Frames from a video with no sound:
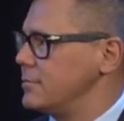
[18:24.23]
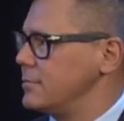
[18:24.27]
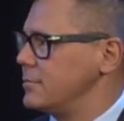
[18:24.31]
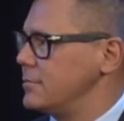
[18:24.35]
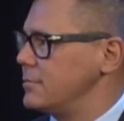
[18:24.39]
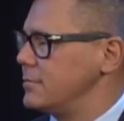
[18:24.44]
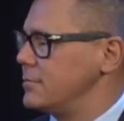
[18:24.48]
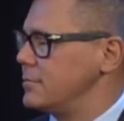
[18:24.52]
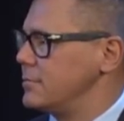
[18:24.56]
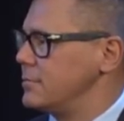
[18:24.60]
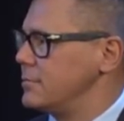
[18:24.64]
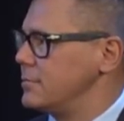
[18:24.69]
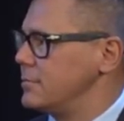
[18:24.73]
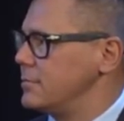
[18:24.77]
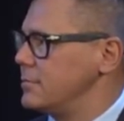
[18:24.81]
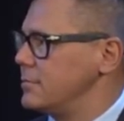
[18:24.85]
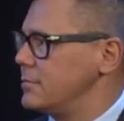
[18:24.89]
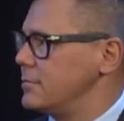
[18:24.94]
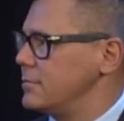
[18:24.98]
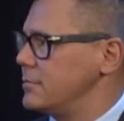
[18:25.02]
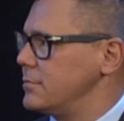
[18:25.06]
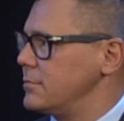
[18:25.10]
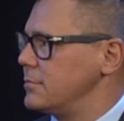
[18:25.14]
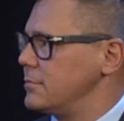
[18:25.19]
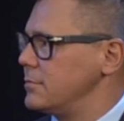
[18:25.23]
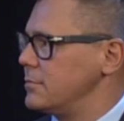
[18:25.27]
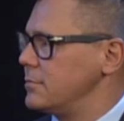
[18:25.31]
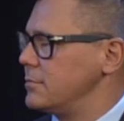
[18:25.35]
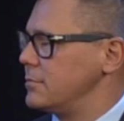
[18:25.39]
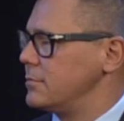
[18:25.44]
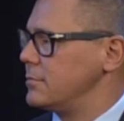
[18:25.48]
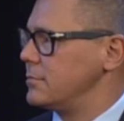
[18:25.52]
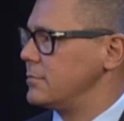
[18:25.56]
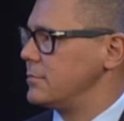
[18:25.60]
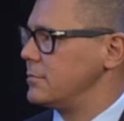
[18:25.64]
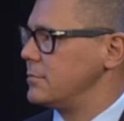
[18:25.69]

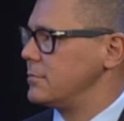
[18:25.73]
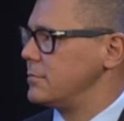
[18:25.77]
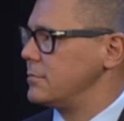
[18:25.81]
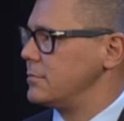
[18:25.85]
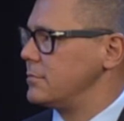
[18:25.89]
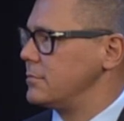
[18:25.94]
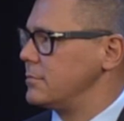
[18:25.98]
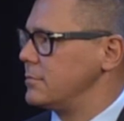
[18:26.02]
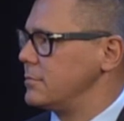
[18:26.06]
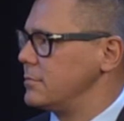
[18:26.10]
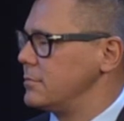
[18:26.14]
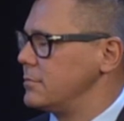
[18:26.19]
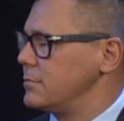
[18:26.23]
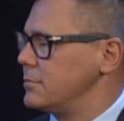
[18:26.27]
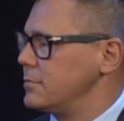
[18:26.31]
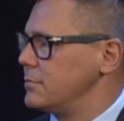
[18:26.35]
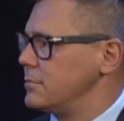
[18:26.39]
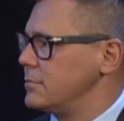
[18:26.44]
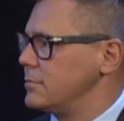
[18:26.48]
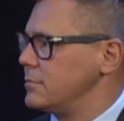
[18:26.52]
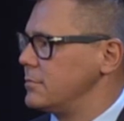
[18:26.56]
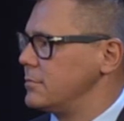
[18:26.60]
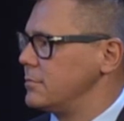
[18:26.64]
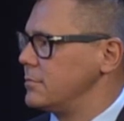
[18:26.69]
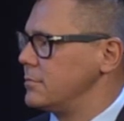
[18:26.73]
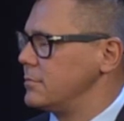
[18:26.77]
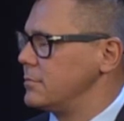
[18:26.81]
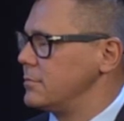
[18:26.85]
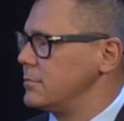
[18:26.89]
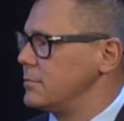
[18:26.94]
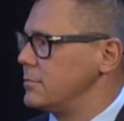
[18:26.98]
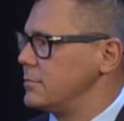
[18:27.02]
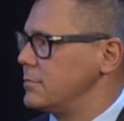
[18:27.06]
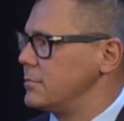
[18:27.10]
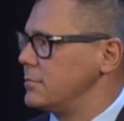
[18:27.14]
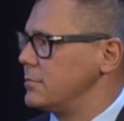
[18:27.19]

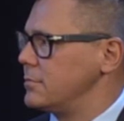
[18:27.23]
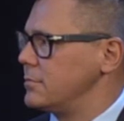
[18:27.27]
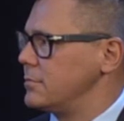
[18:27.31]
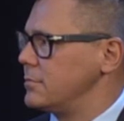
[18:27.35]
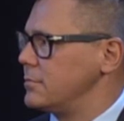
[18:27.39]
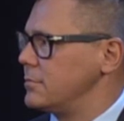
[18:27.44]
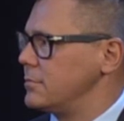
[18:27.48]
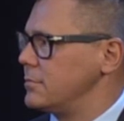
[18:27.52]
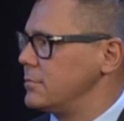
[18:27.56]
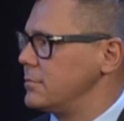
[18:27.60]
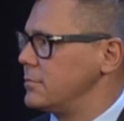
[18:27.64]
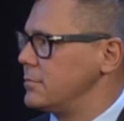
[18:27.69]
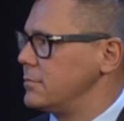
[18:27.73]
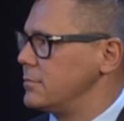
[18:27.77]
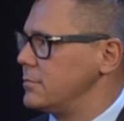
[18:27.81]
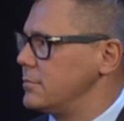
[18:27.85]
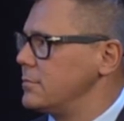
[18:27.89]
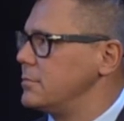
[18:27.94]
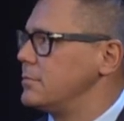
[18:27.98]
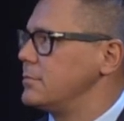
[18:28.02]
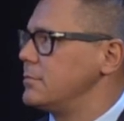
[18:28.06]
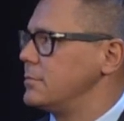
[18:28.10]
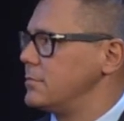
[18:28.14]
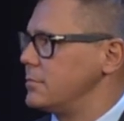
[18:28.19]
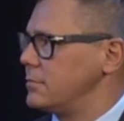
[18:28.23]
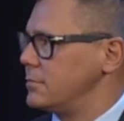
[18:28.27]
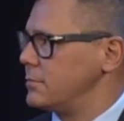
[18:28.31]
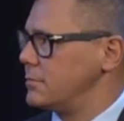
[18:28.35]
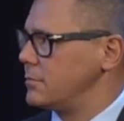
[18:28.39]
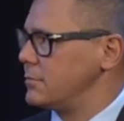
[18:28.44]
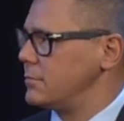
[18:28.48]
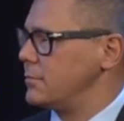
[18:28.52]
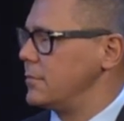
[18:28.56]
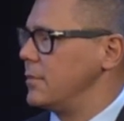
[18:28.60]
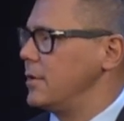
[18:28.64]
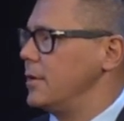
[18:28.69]

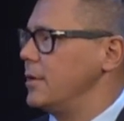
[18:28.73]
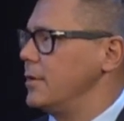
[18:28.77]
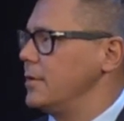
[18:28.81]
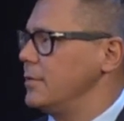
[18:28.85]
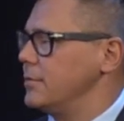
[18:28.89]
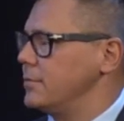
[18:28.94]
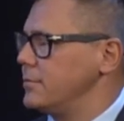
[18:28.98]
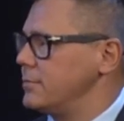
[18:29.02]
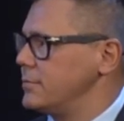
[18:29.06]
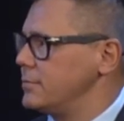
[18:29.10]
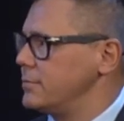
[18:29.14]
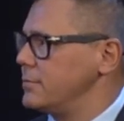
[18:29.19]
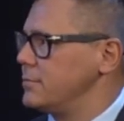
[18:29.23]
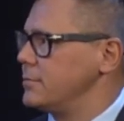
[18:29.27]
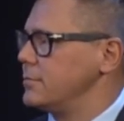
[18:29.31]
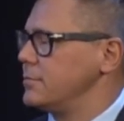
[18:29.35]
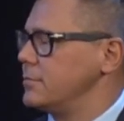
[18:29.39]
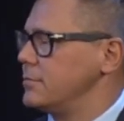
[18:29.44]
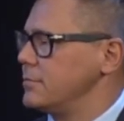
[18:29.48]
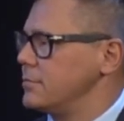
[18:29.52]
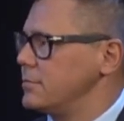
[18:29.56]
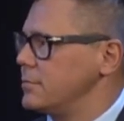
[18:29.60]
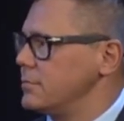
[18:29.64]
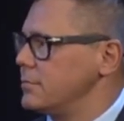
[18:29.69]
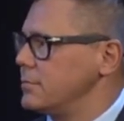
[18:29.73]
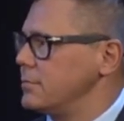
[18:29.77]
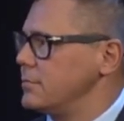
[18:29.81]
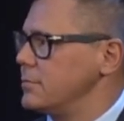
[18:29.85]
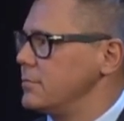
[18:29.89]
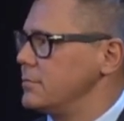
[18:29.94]
This person isn't speaking.